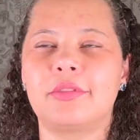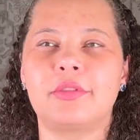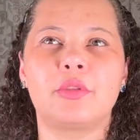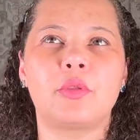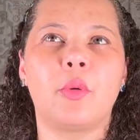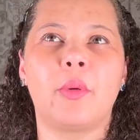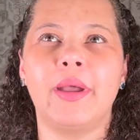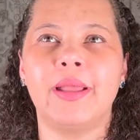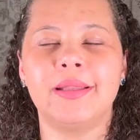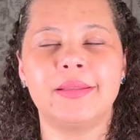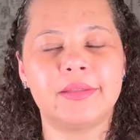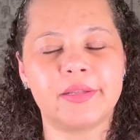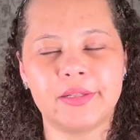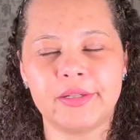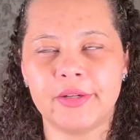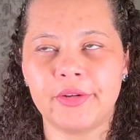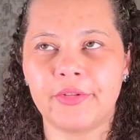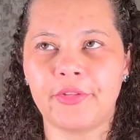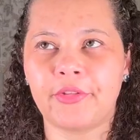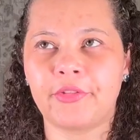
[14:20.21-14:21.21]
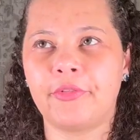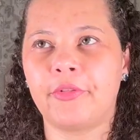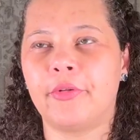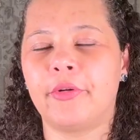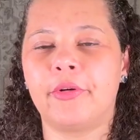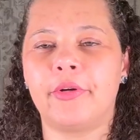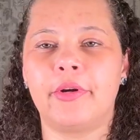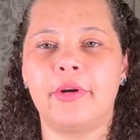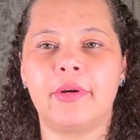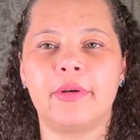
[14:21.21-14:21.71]
toiletries
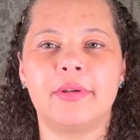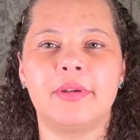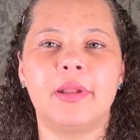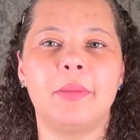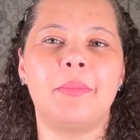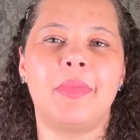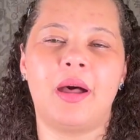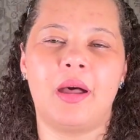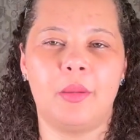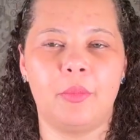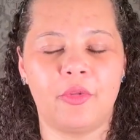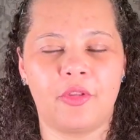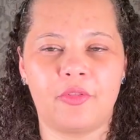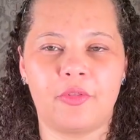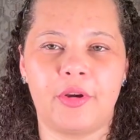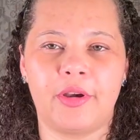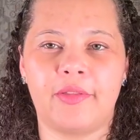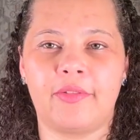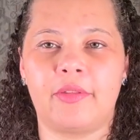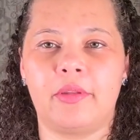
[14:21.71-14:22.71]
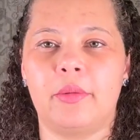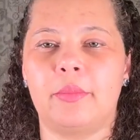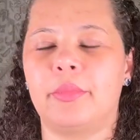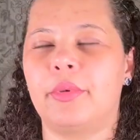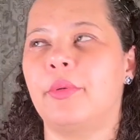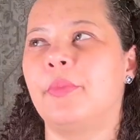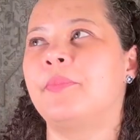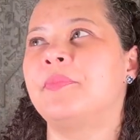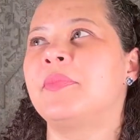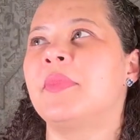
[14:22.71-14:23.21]
for the moms, for
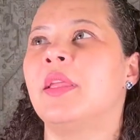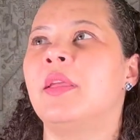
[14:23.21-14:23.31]
example.